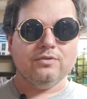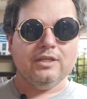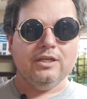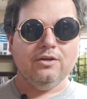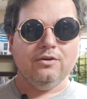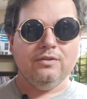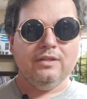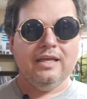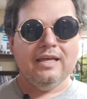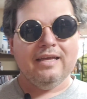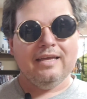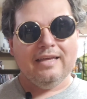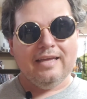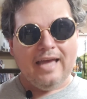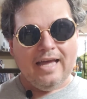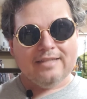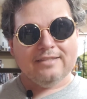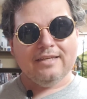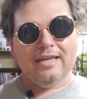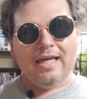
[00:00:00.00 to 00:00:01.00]
Guild,
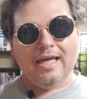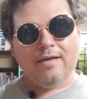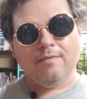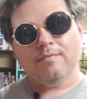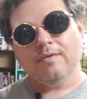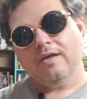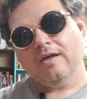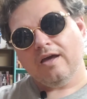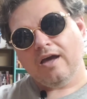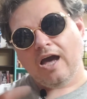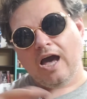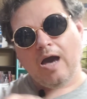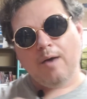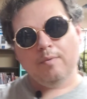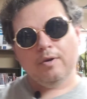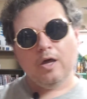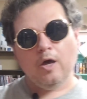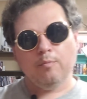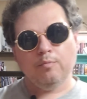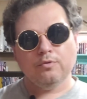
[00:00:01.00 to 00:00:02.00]
and today I'm
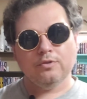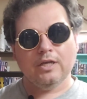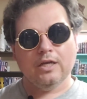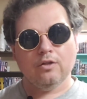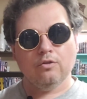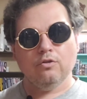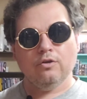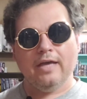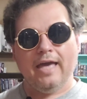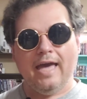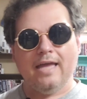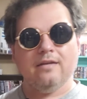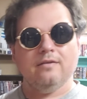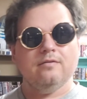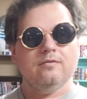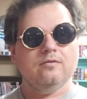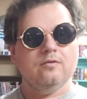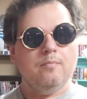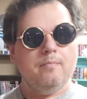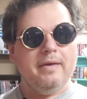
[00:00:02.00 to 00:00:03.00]
going to help you take a look at
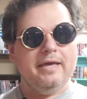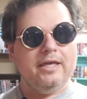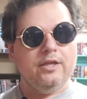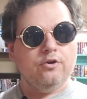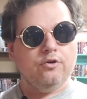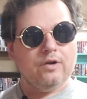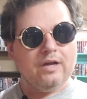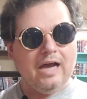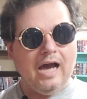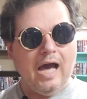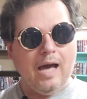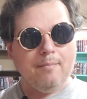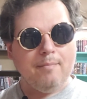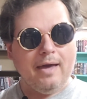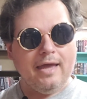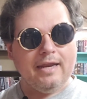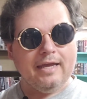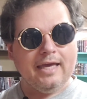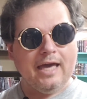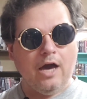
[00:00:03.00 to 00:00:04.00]
making your
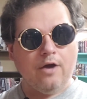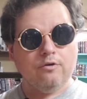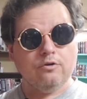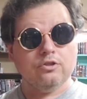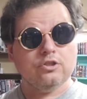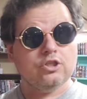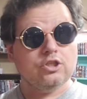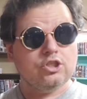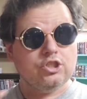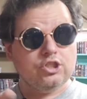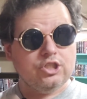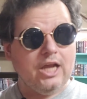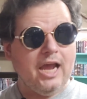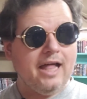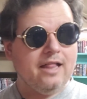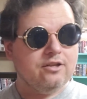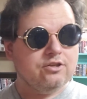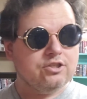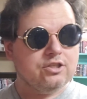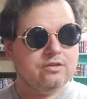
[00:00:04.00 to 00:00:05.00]
combat encounters
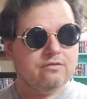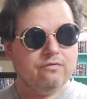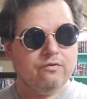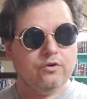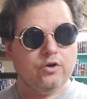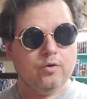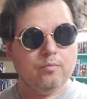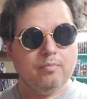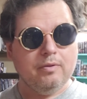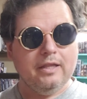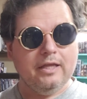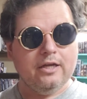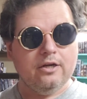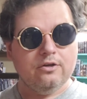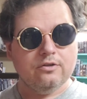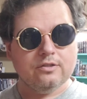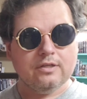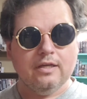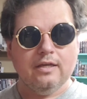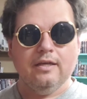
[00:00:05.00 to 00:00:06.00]
challenging for your
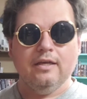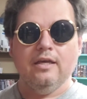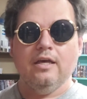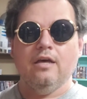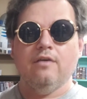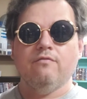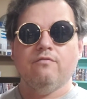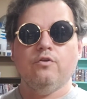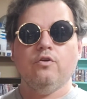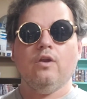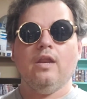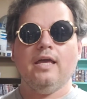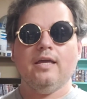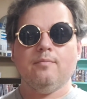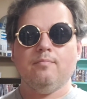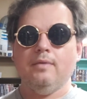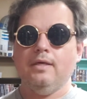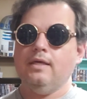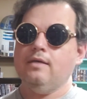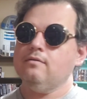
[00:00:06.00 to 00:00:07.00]
players. If you're
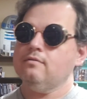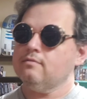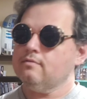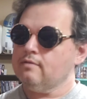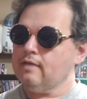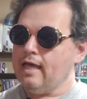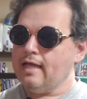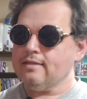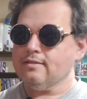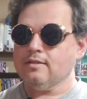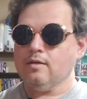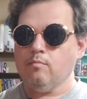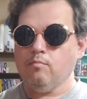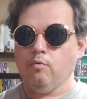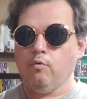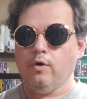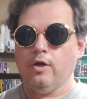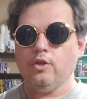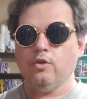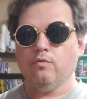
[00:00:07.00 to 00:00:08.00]
like me, at some
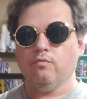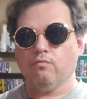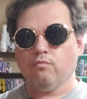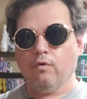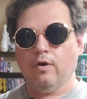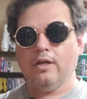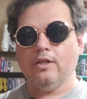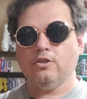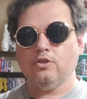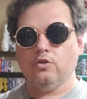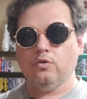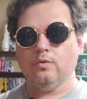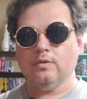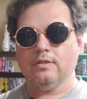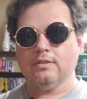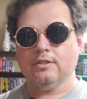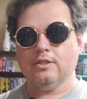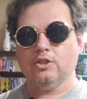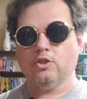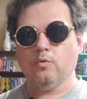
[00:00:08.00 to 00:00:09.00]
point you've run into
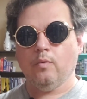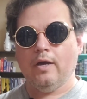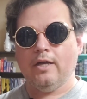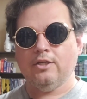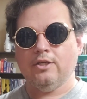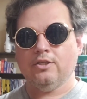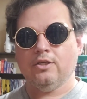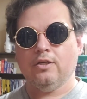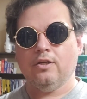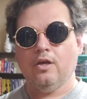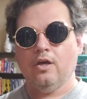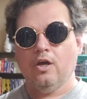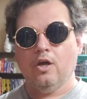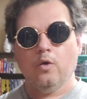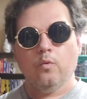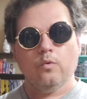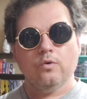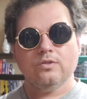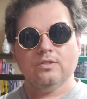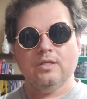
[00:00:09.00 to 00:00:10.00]
a situation
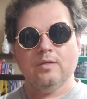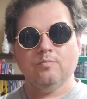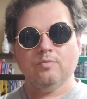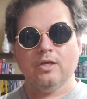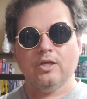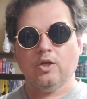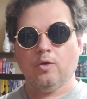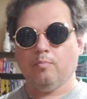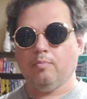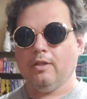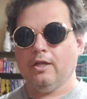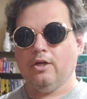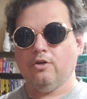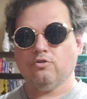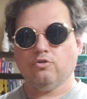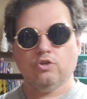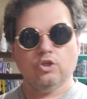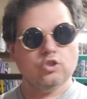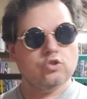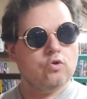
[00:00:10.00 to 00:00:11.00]
where it seems like your
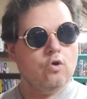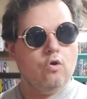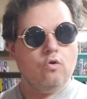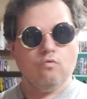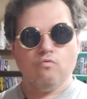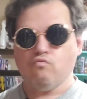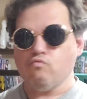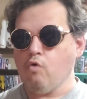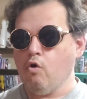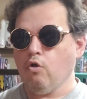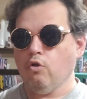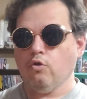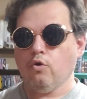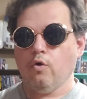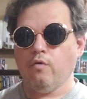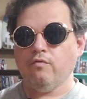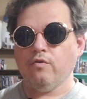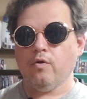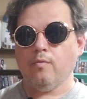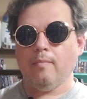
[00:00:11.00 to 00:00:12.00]
players are just rolling
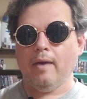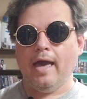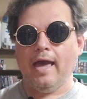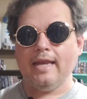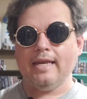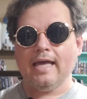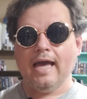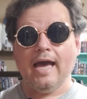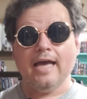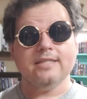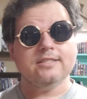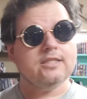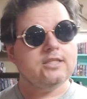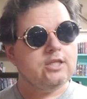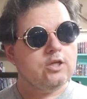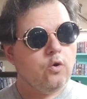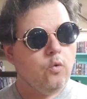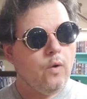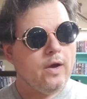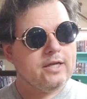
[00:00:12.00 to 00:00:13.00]
over your bad guys and
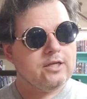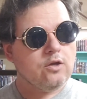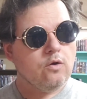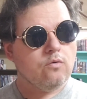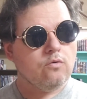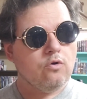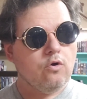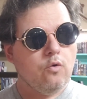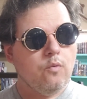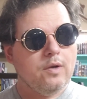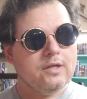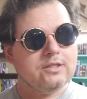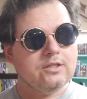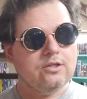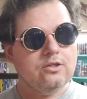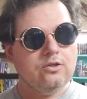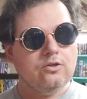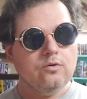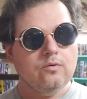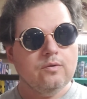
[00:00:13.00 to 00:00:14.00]
you quite don't know what to
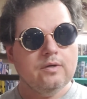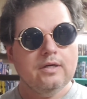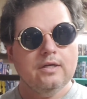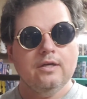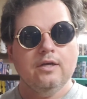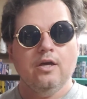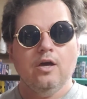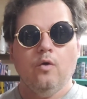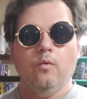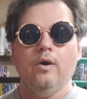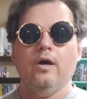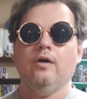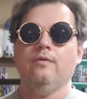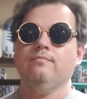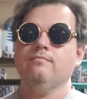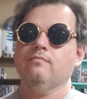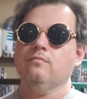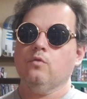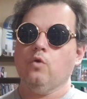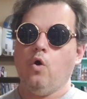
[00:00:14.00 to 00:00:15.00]
do.
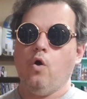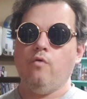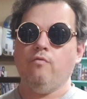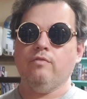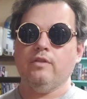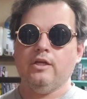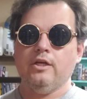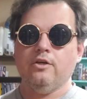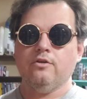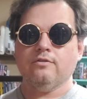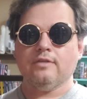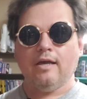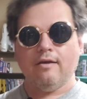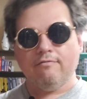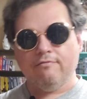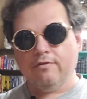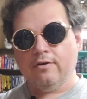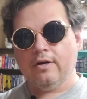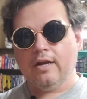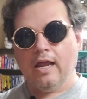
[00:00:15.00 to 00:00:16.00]
Well, over the years I've
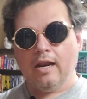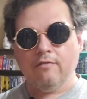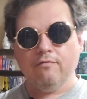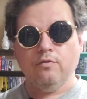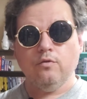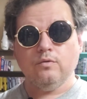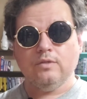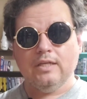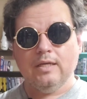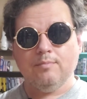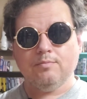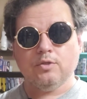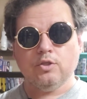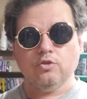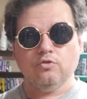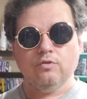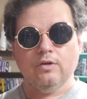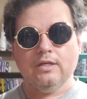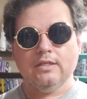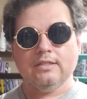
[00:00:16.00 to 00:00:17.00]
figured out a few tips
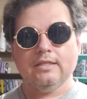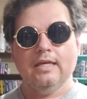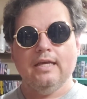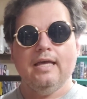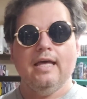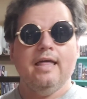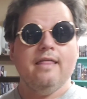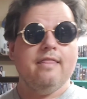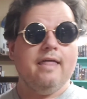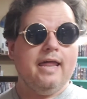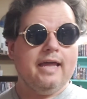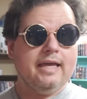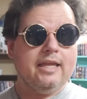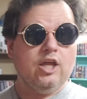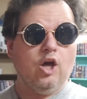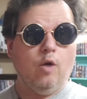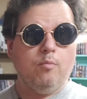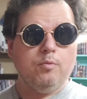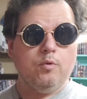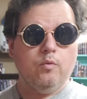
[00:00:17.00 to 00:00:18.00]
and tricks that I can
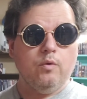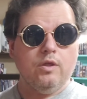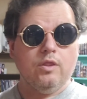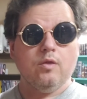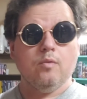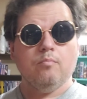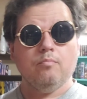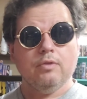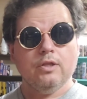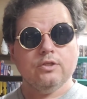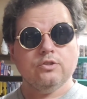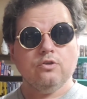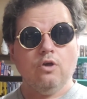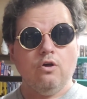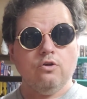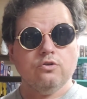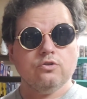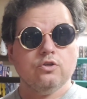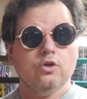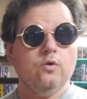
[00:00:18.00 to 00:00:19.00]
help you with, plus
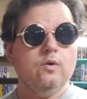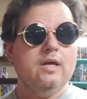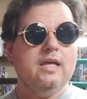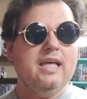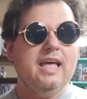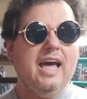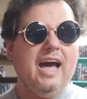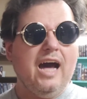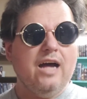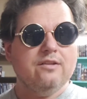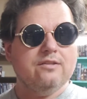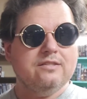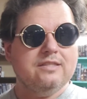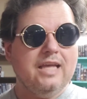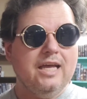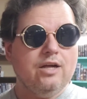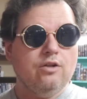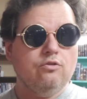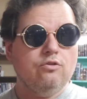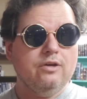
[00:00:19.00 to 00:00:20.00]
also I'll
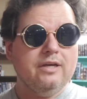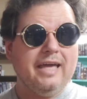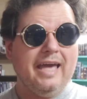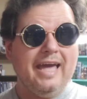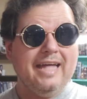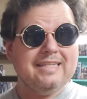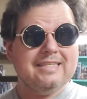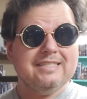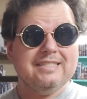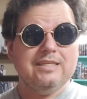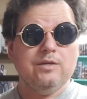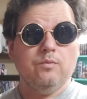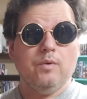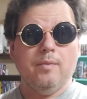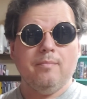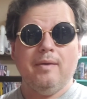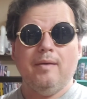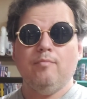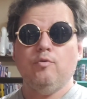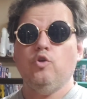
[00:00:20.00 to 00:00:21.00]
take a look and see
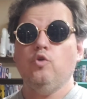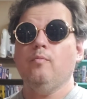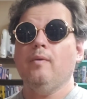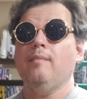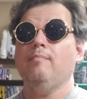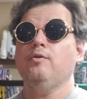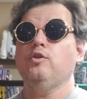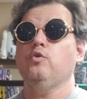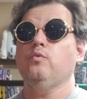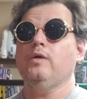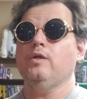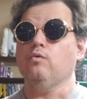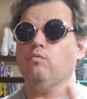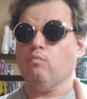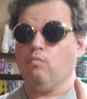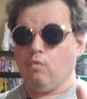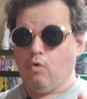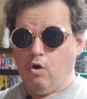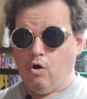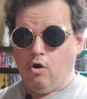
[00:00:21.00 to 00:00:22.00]
what maybe you might be doing
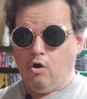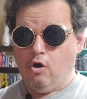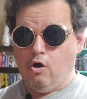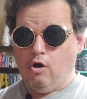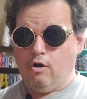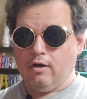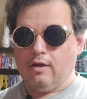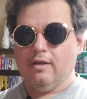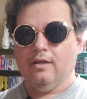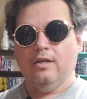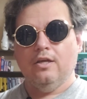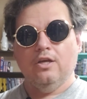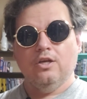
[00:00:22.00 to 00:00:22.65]
wrong.